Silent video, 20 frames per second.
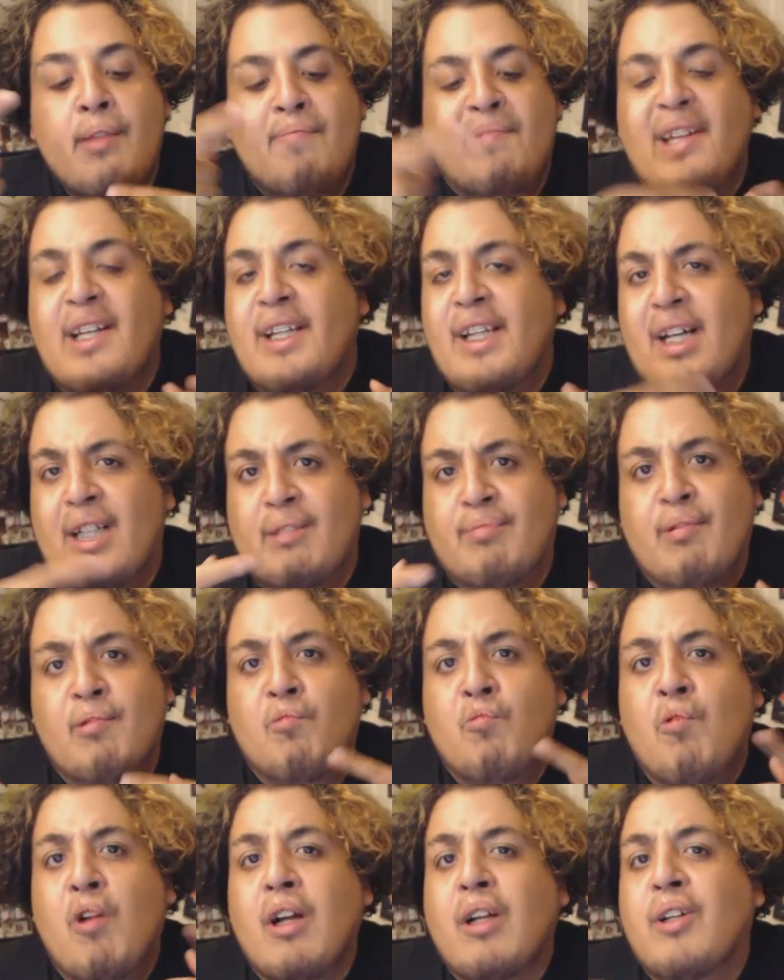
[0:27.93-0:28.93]
The big
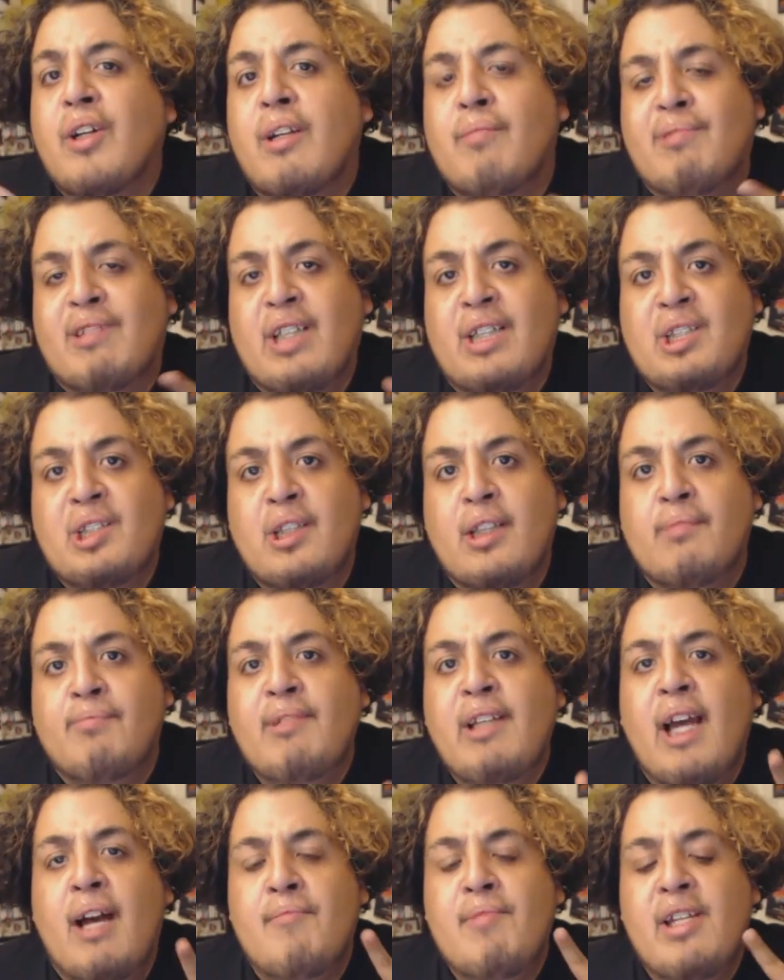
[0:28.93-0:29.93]
announcement, what could it potentially
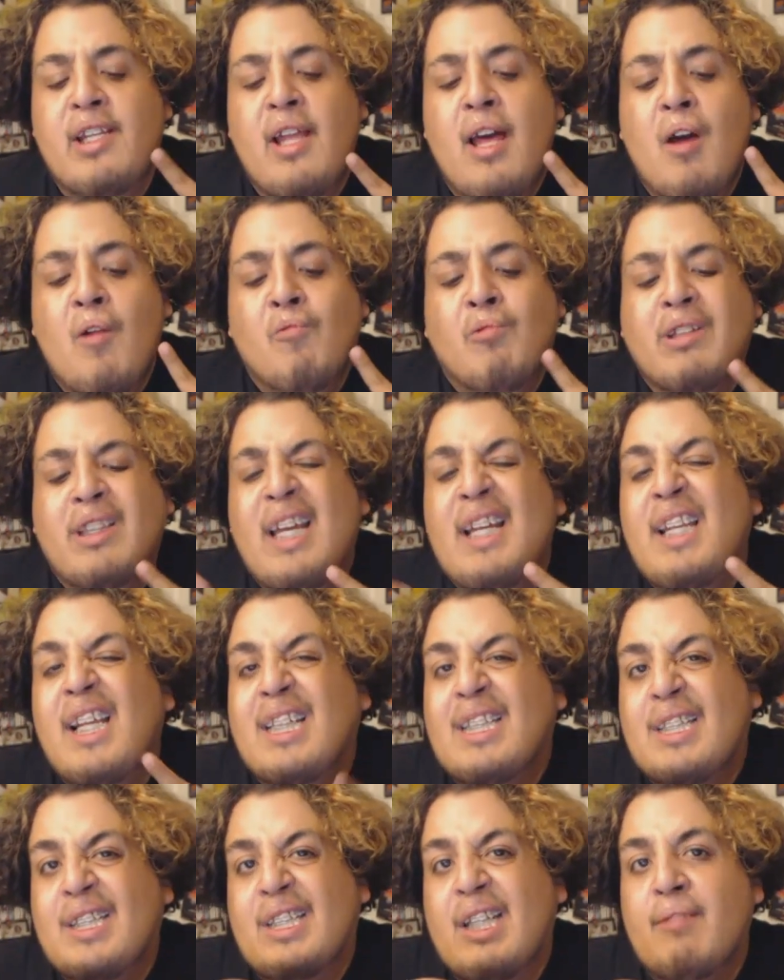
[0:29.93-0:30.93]
be? I mean, would they
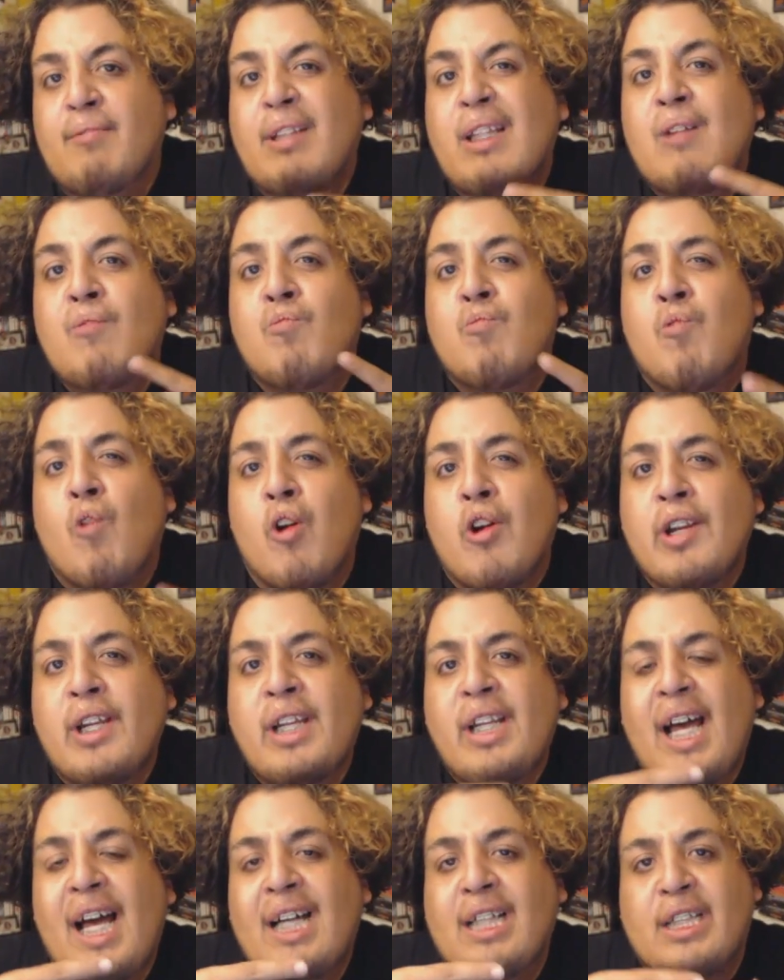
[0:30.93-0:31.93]
necessarily word
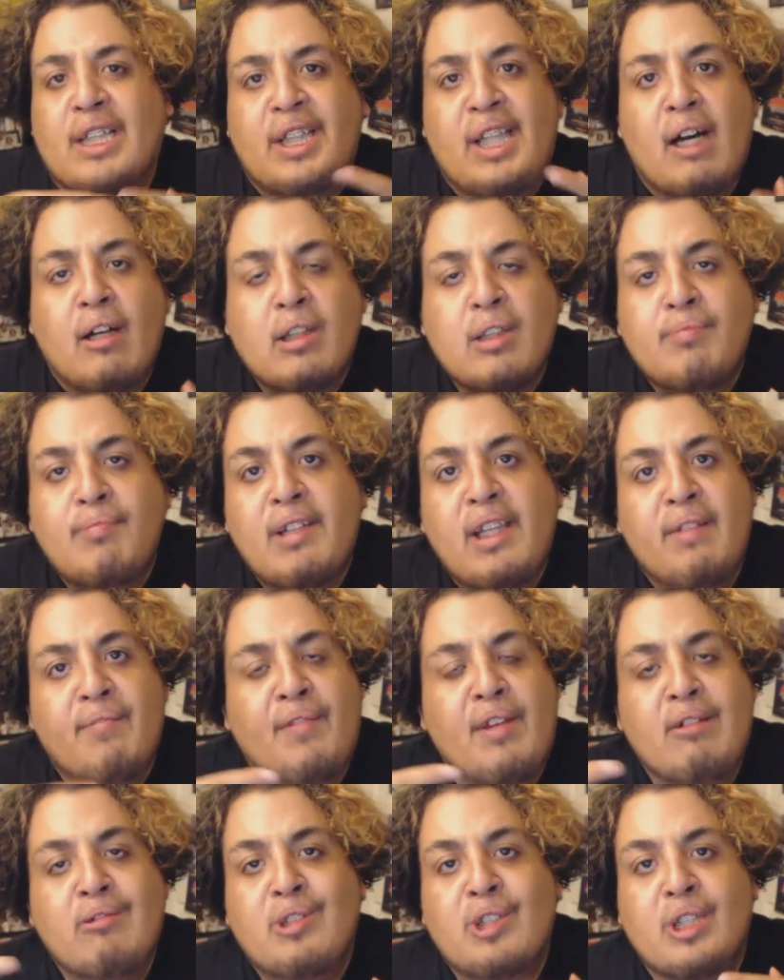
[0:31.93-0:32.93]
it as announcement
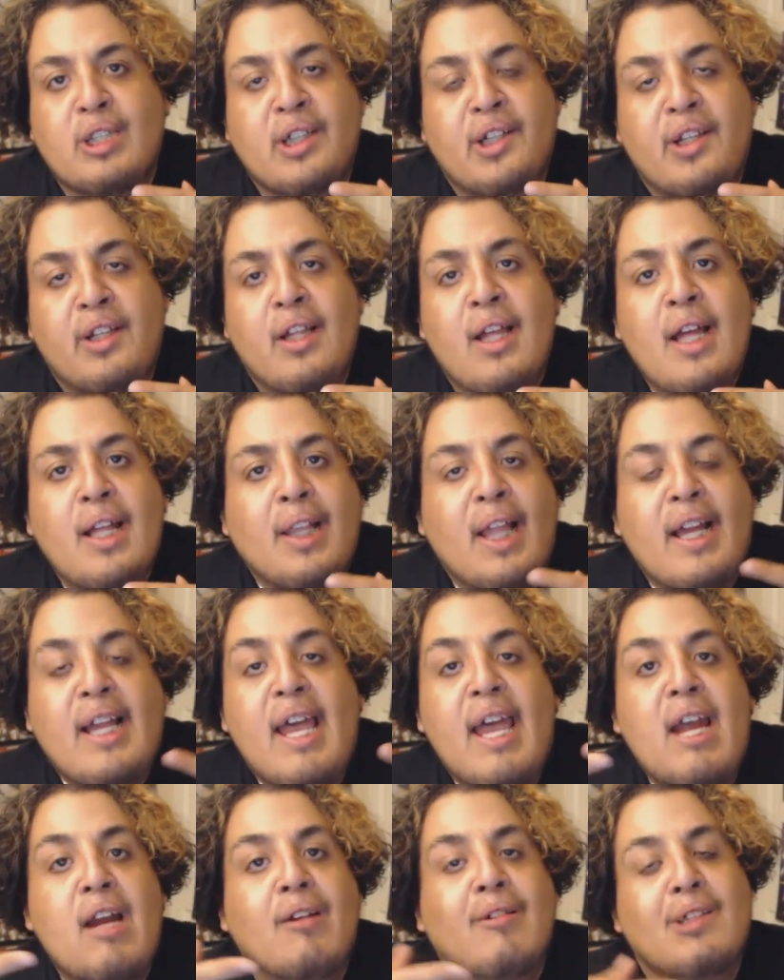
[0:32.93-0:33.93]
if they're just gonna
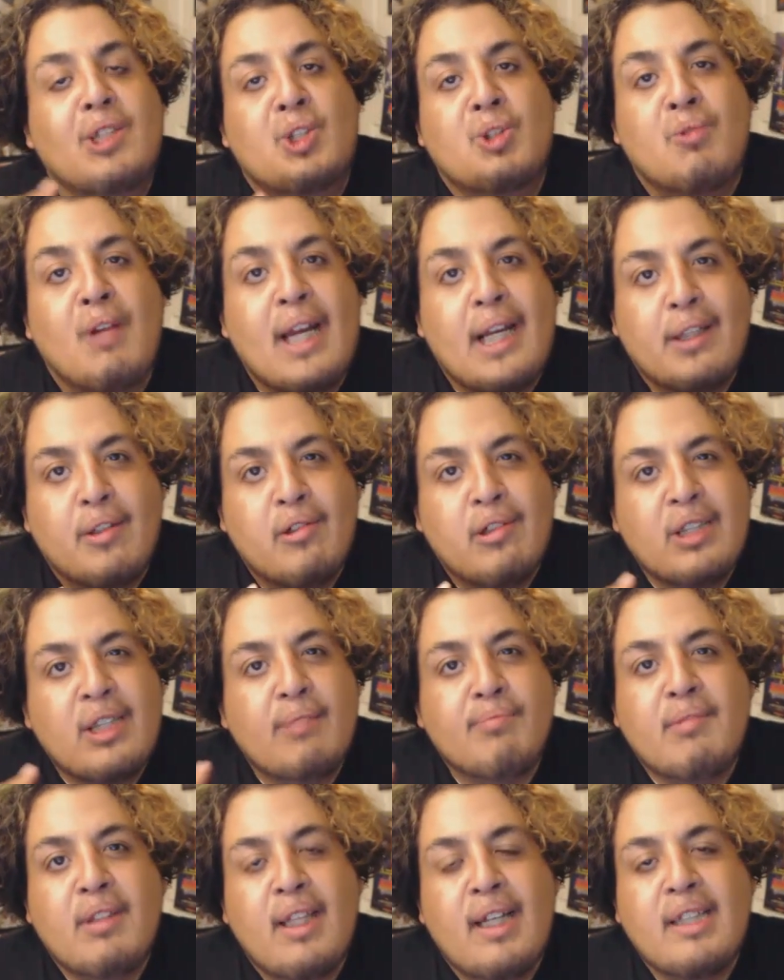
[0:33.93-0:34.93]
like air a trailer or something?